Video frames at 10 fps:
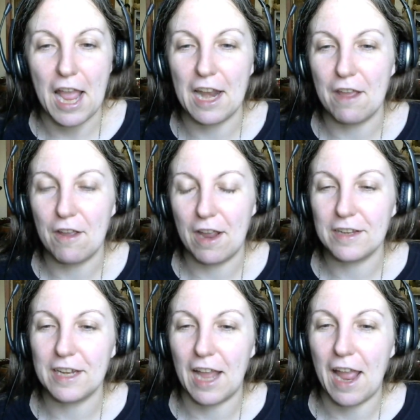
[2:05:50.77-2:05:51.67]
And
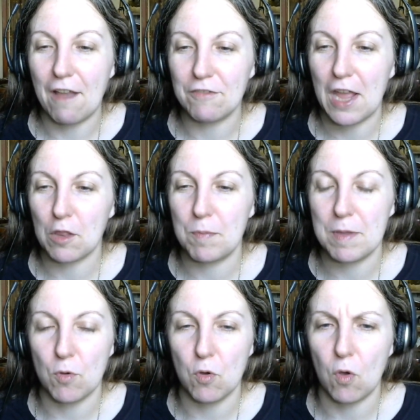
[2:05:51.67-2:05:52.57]
I have to ask
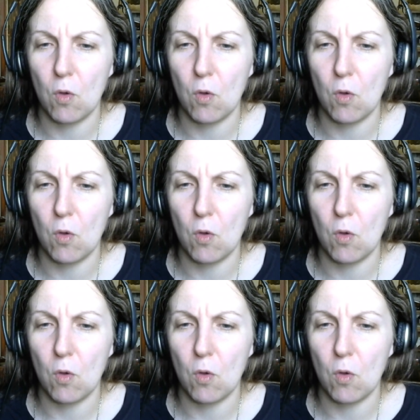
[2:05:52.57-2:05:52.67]
people,